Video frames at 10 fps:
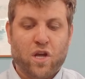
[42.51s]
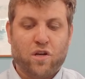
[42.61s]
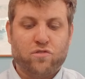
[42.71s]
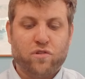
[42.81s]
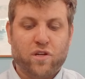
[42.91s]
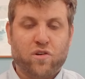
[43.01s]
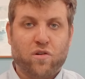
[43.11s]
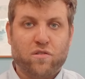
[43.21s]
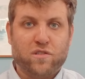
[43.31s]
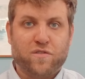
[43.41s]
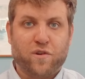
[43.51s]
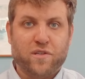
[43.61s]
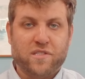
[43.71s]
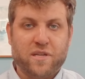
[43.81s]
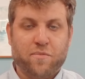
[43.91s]
including calls for
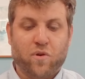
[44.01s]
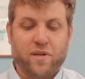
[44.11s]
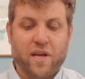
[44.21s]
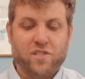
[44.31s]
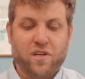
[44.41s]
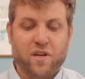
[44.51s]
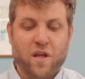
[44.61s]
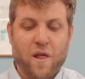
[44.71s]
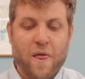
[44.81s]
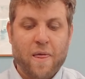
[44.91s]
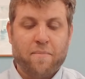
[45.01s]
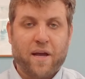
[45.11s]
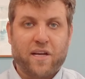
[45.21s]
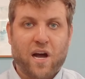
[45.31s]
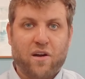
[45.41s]
his deportation
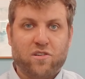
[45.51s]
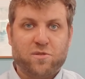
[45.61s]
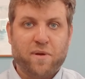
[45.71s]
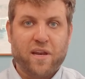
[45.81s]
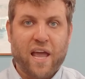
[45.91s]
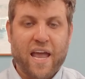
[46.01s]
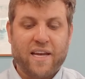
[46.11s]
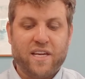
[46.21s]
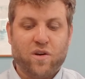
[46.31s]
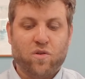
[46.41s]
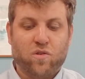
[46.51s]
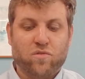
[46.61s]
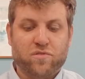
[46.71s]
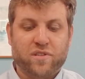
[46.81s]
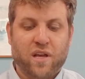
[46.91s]
by Congressman Andy
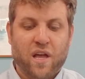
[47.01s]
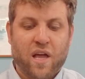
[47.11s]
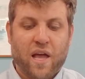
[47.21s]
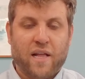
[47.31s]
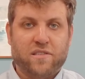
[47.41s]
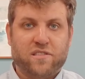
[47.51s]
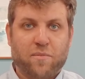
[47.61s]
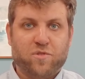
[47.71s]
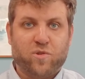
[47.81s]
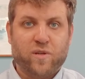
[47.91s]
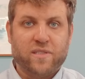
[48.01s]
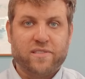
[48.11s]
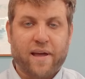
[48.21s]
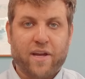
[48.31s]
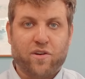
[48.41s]
Ogles and subsequent
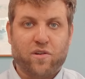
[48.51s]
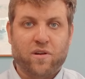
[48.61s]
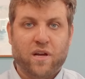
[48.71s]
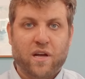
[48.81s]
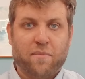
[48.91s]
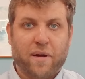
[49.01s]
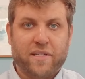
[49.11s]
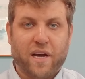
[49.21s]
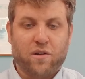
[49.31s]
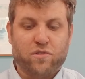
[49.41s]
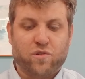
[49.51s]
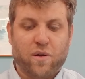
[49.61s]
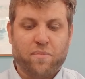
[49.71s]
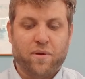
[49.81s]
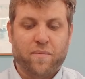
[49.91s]
slander by Donald
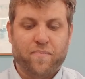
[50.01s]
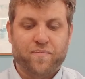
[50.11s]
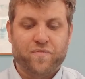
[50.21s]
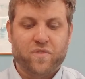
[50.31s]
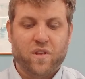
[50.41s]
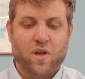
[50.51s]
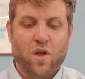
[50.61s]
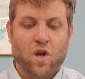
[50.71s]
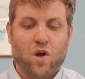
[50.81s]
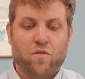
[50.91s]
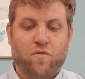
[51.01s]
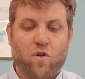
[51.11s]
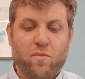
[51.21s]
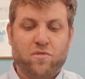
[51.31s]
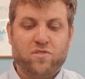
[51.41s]
Trump.
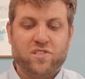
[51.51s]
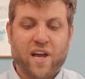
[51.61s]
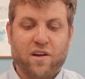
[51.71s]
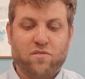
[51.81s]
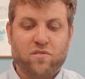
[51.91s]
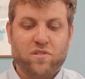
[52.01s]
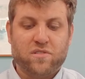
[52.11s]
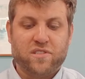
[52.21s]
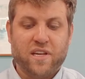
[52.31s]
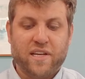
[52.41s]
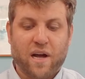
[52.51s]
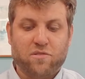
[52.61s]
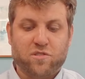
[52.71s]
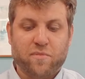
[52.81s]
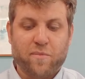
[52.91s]
Former Seattle City
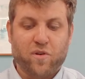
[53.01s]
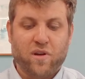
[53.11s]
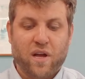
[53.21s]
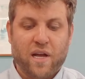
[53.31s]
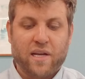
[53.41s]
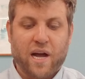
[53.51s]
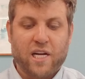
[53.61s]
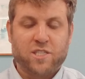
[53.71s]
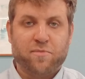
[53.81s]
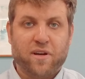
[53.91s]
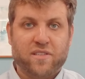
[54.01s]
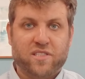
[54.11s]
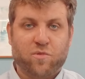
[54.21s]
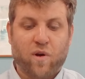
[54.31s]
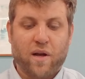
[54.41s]
Council member Kshama
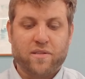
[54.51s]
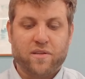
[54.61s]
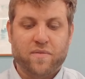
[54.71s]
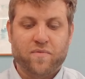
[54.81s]
Sawant,